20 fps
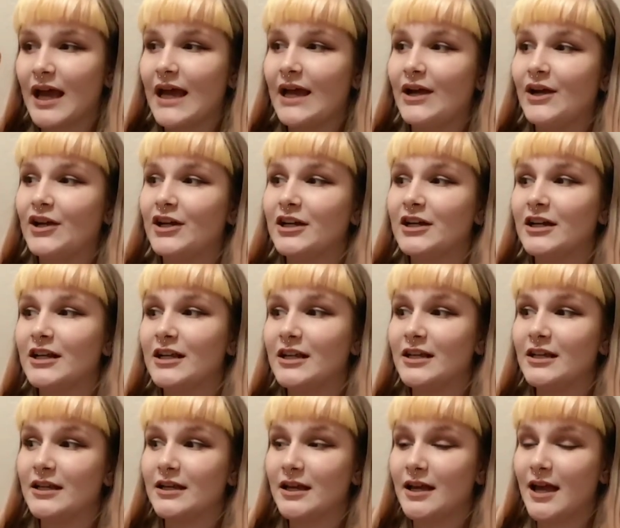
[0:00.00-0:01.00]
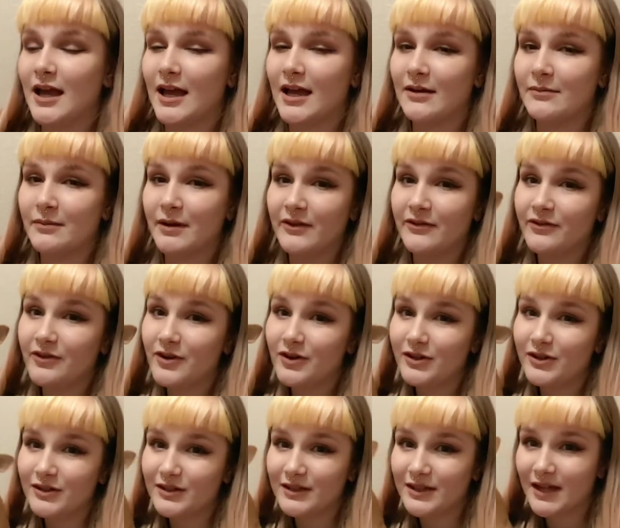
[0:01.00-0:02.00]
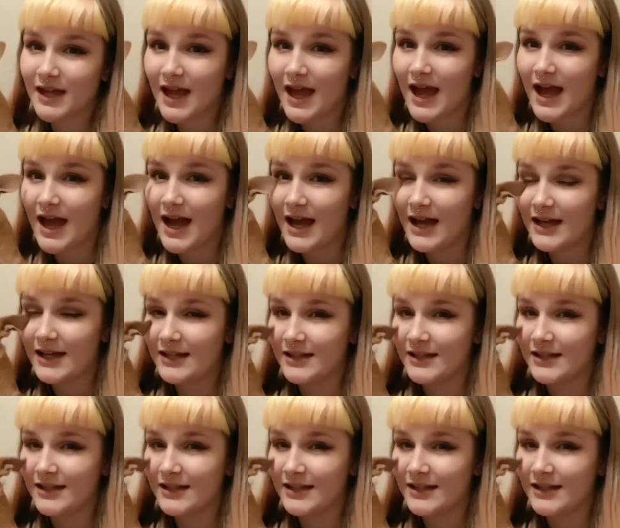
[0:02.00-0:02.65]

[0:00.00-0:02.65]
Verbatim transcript: already had my first cat,